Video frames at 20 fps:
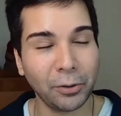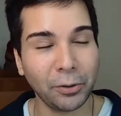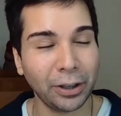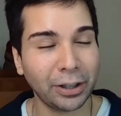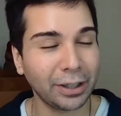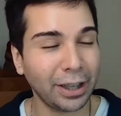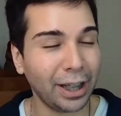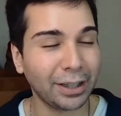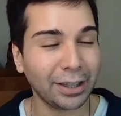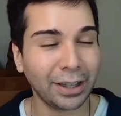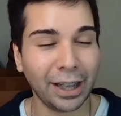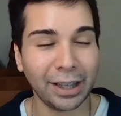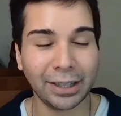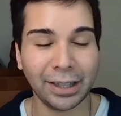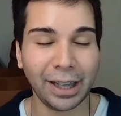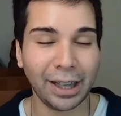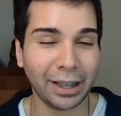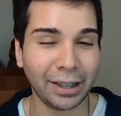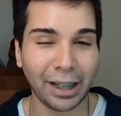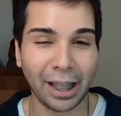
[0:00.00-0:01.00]
It's isn't
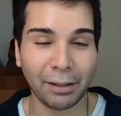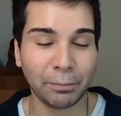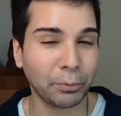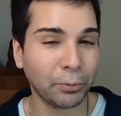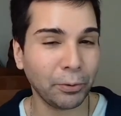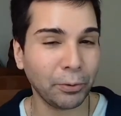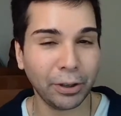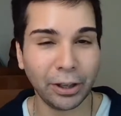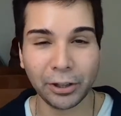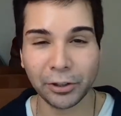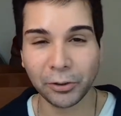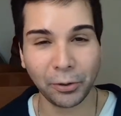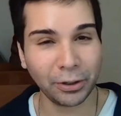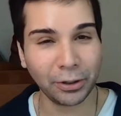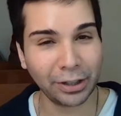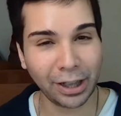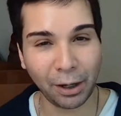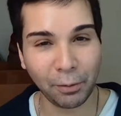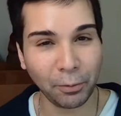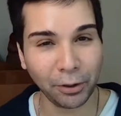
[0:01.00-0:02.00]
that, I'm pretty sure it's
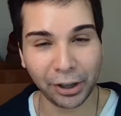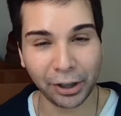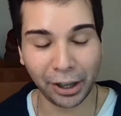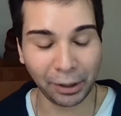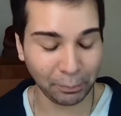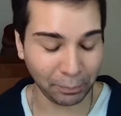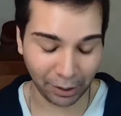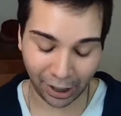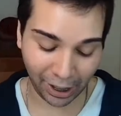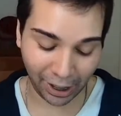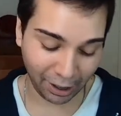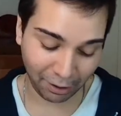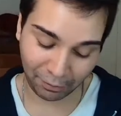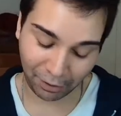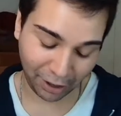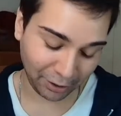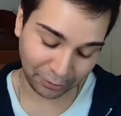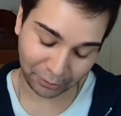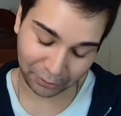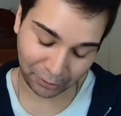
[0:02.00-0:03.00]
networking, but
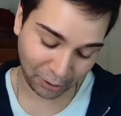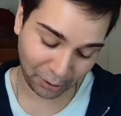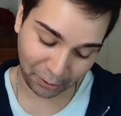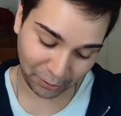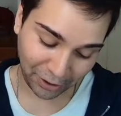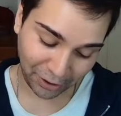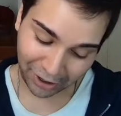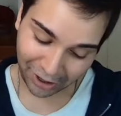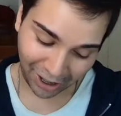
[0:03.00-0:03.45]
I don't know.